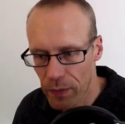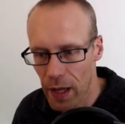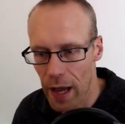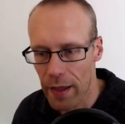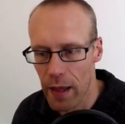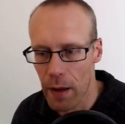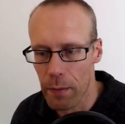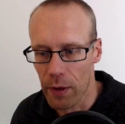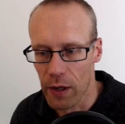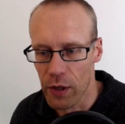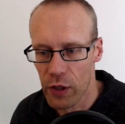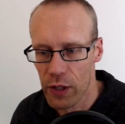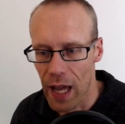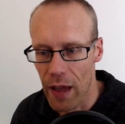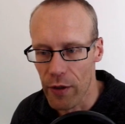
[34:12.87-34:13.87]
and then we're going to
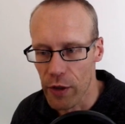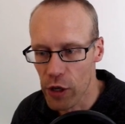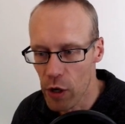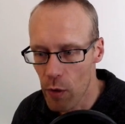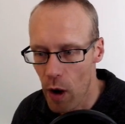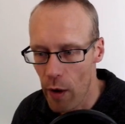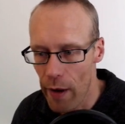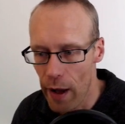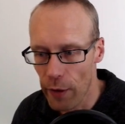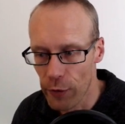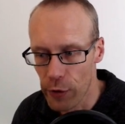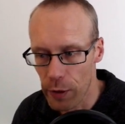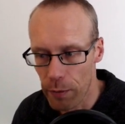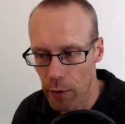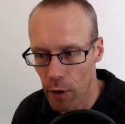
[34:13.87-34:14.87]
set the URL to
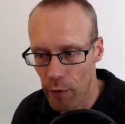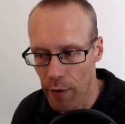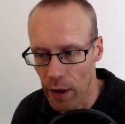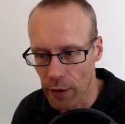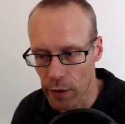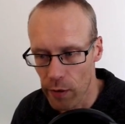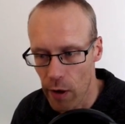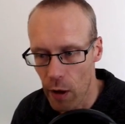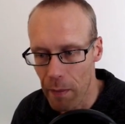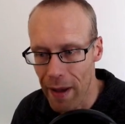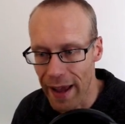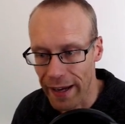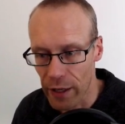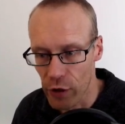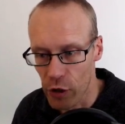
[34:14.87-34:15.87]
the profile URL,
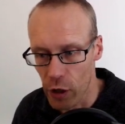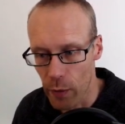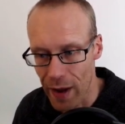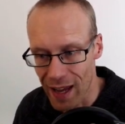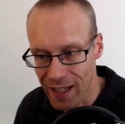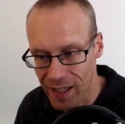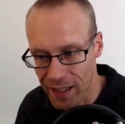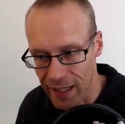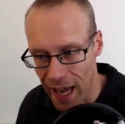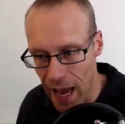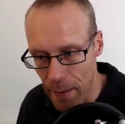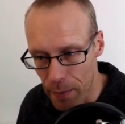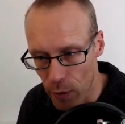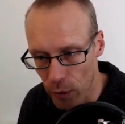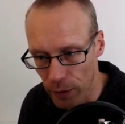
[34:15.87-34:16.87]
making sure we
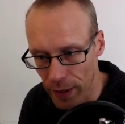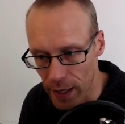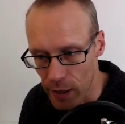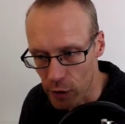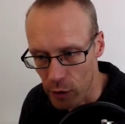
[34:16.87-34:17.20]
escape all these.